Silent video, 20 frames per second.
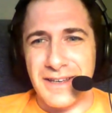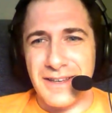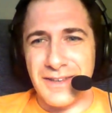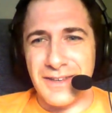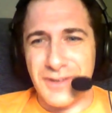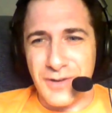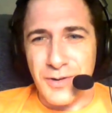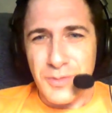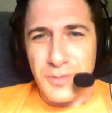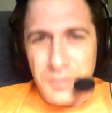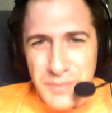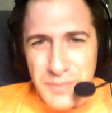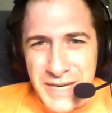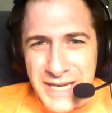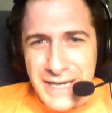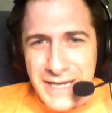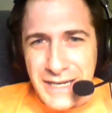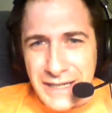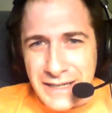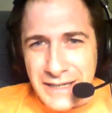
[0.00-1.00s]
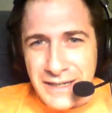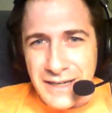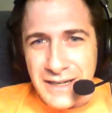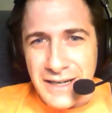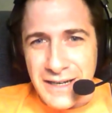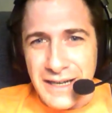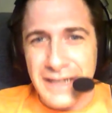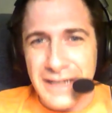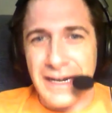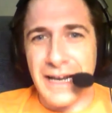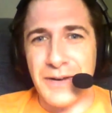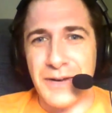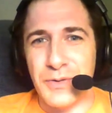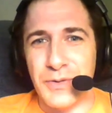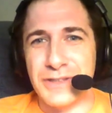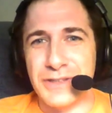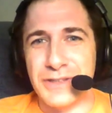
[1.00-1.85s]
You're mean." And I was